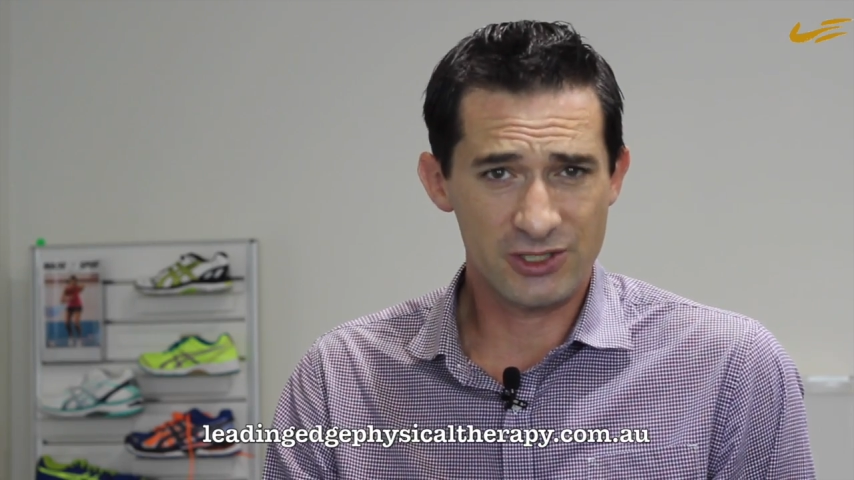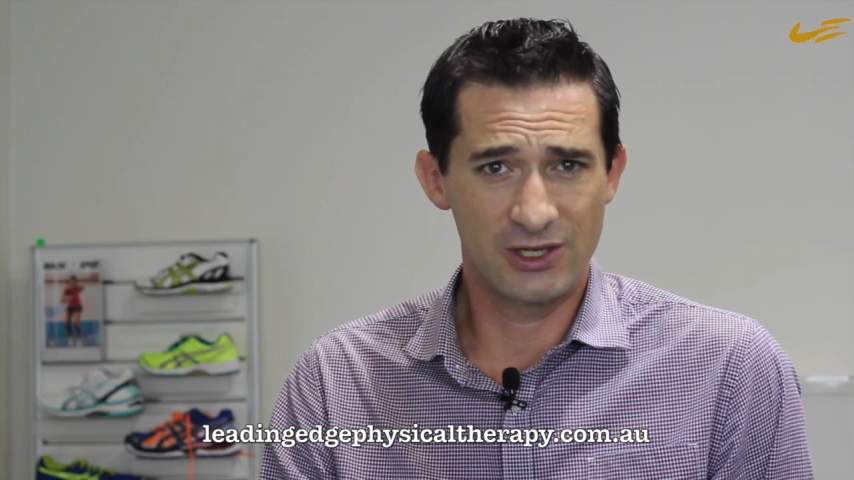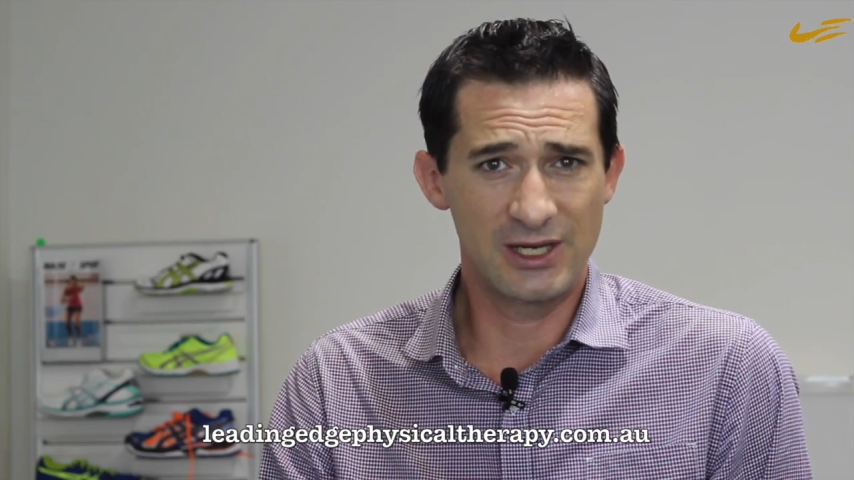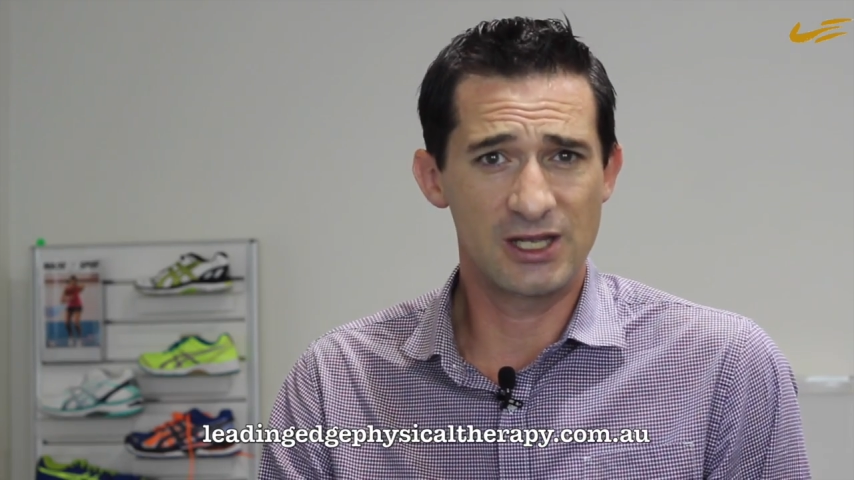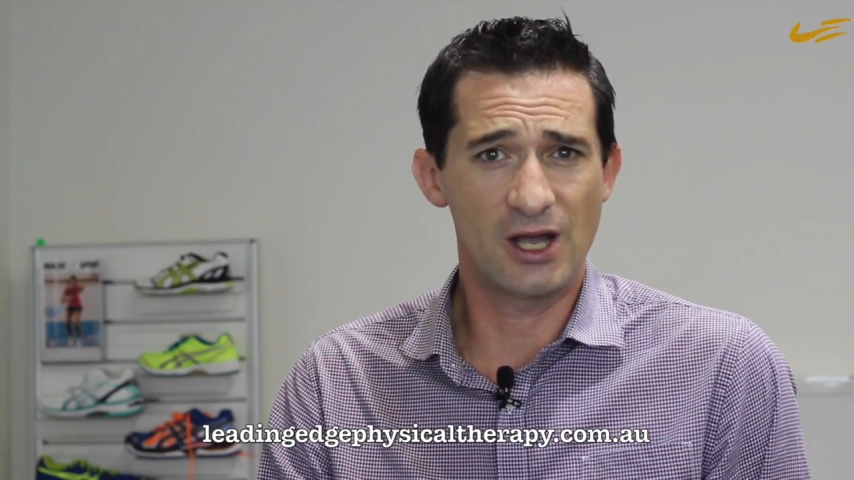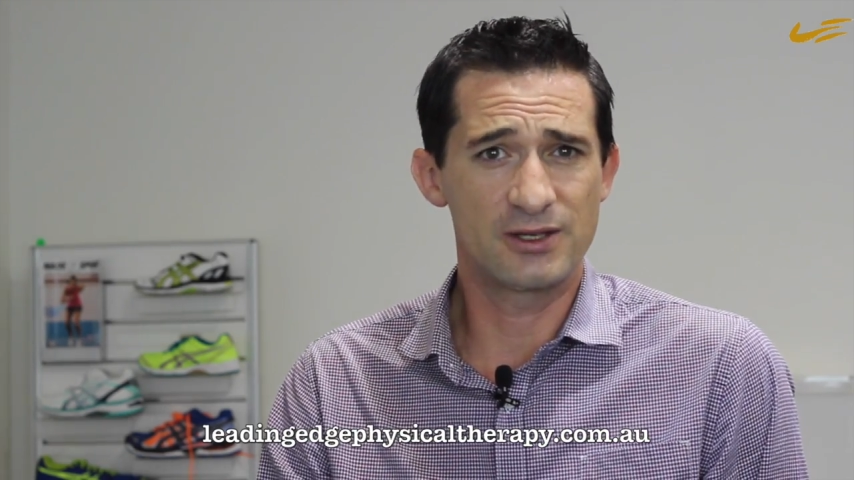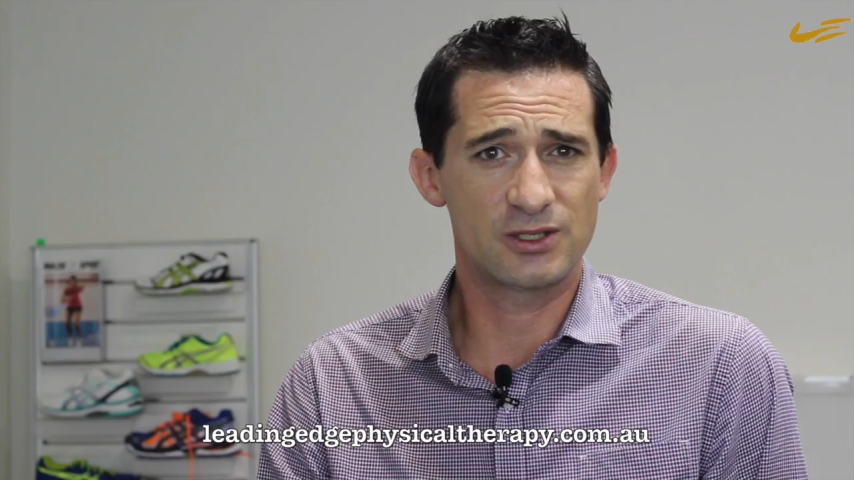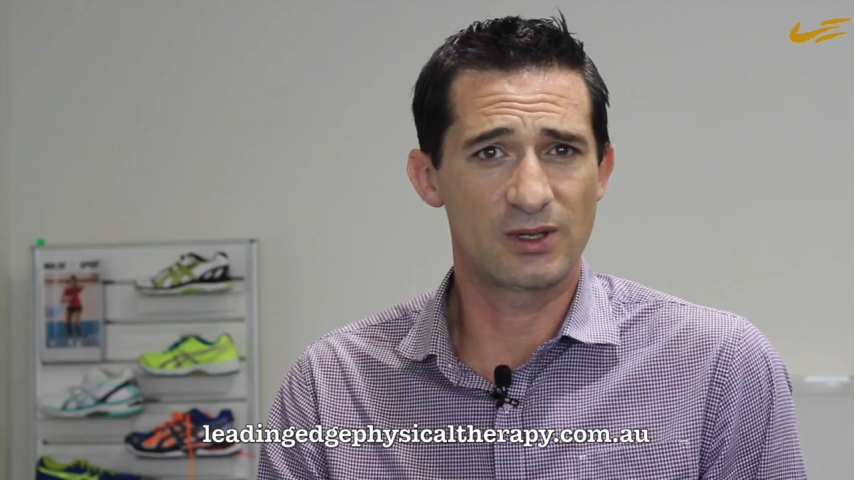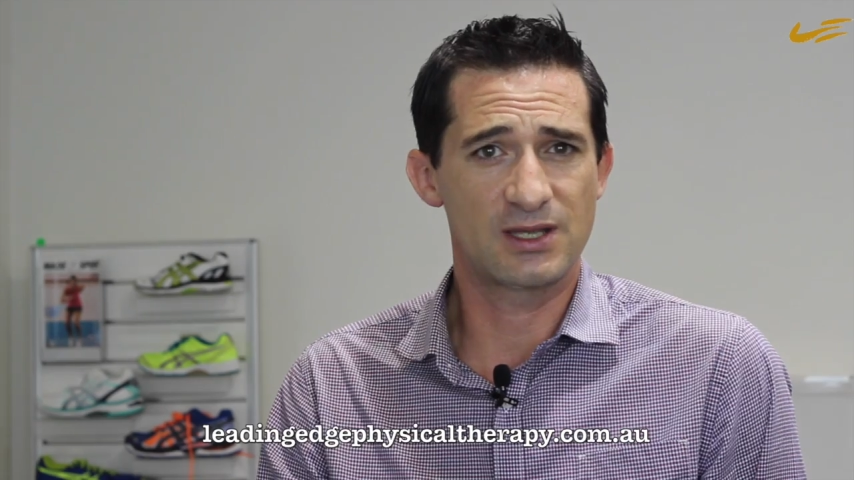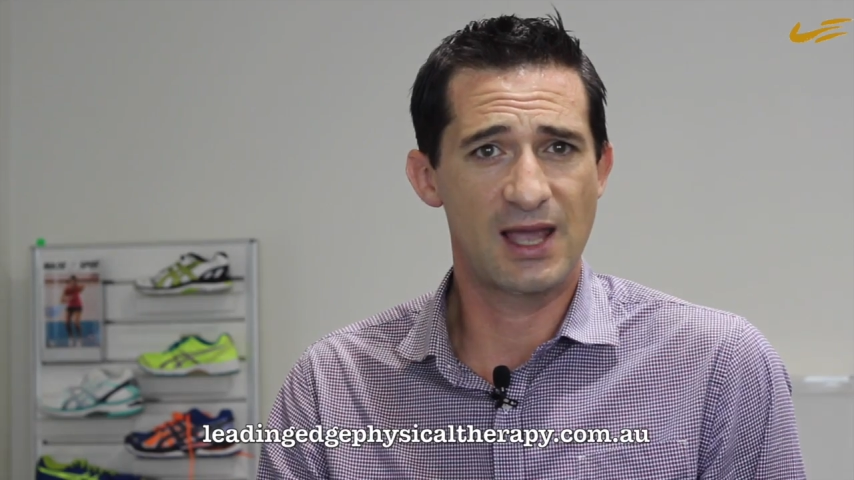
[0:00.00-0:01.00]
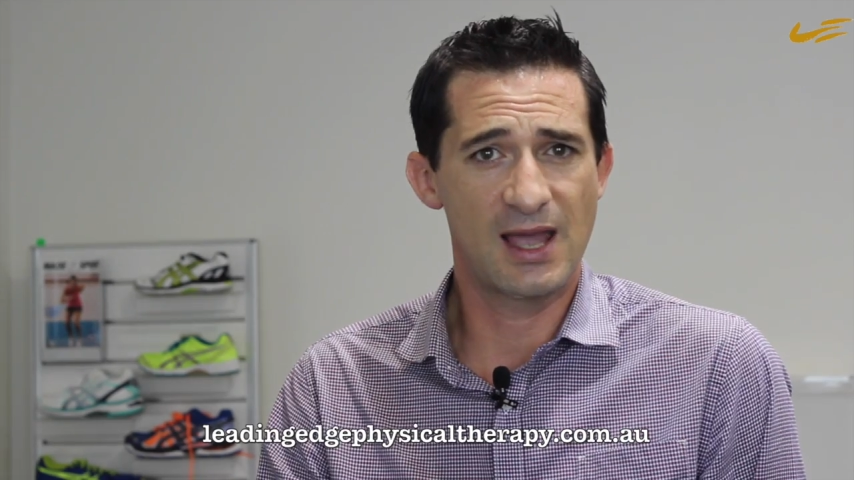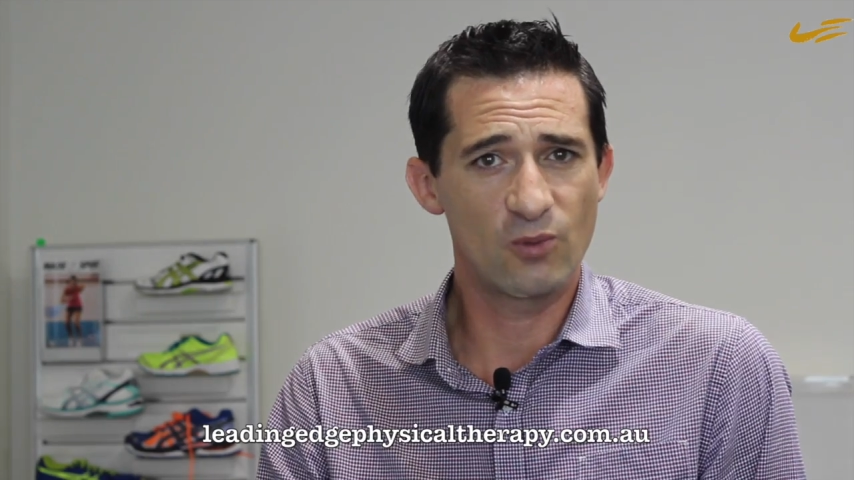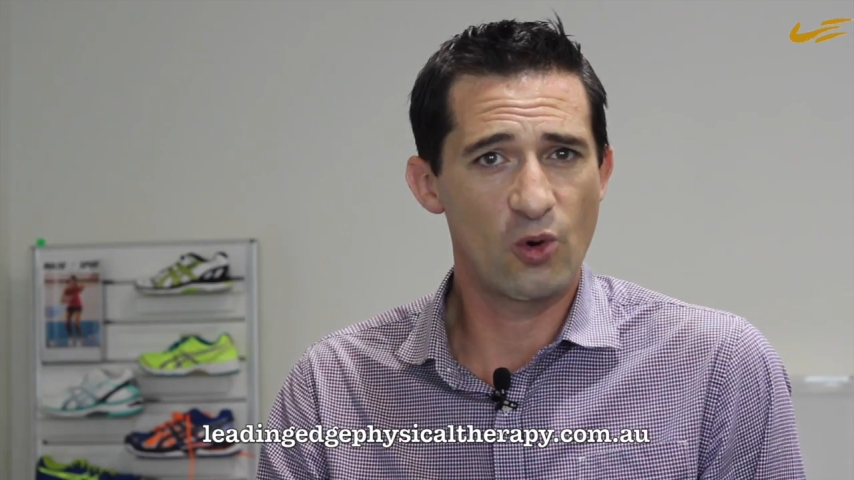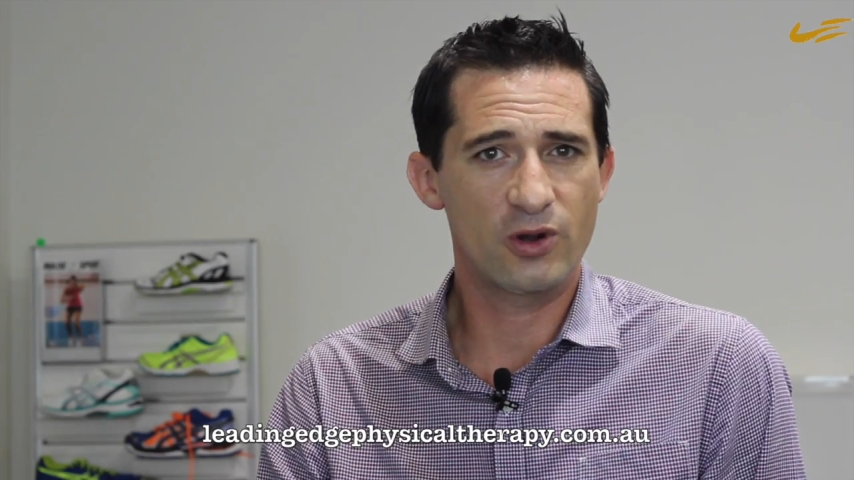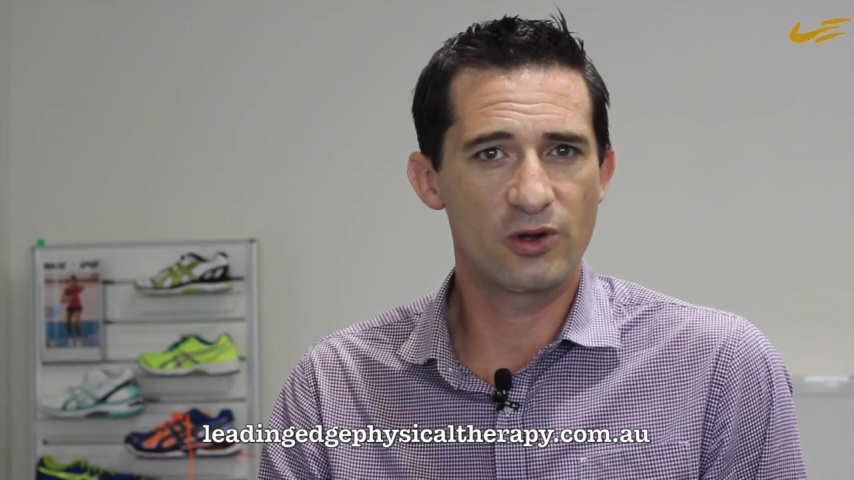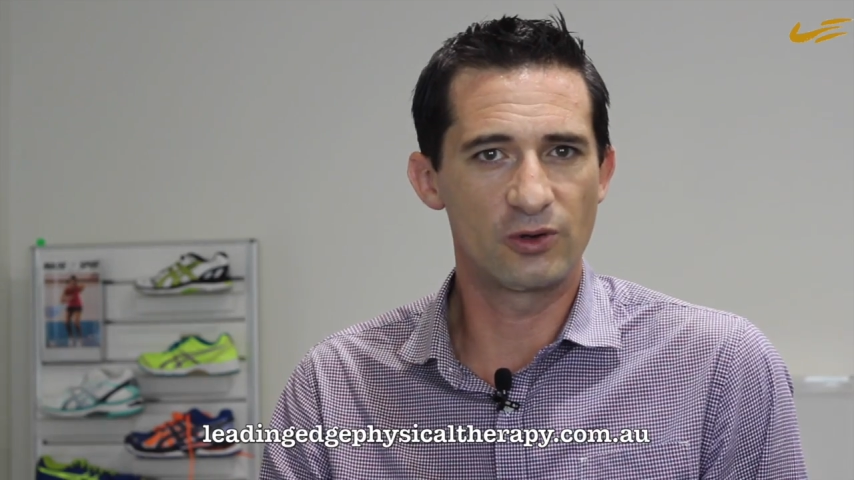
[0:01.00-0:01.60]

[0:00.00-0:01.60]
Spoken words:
need to go into a cam walker,